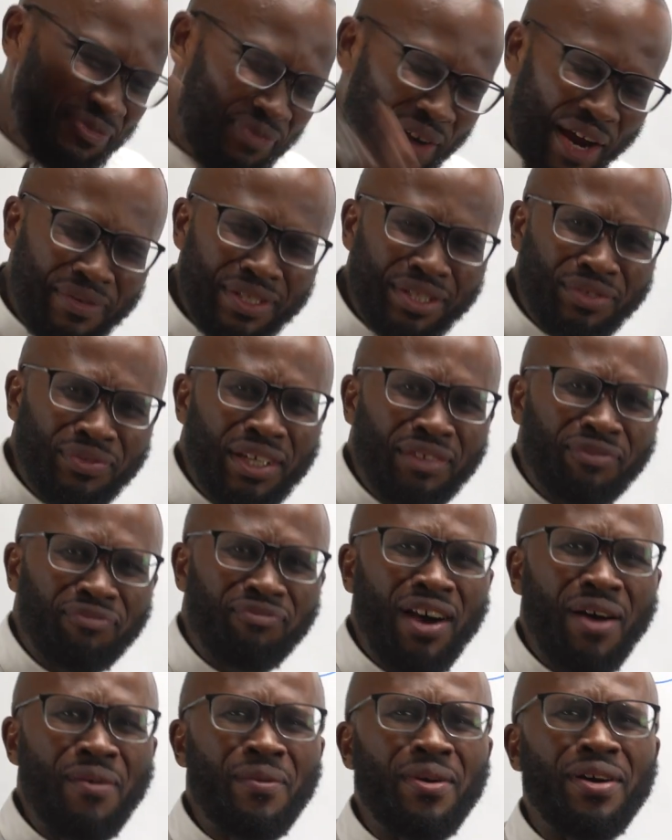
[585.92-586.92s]
very
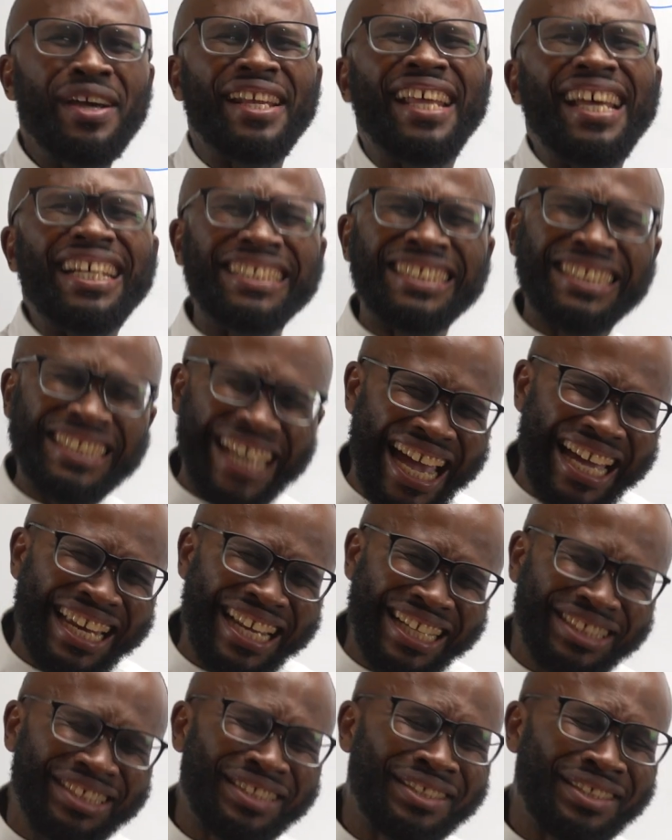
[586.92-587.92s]
straightforward.
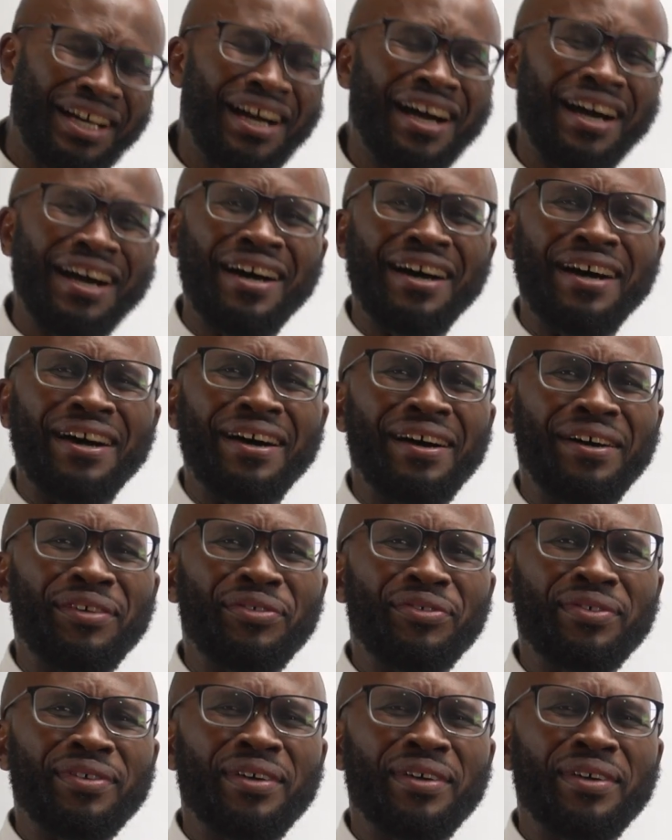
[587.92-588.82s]
Exciting stuff.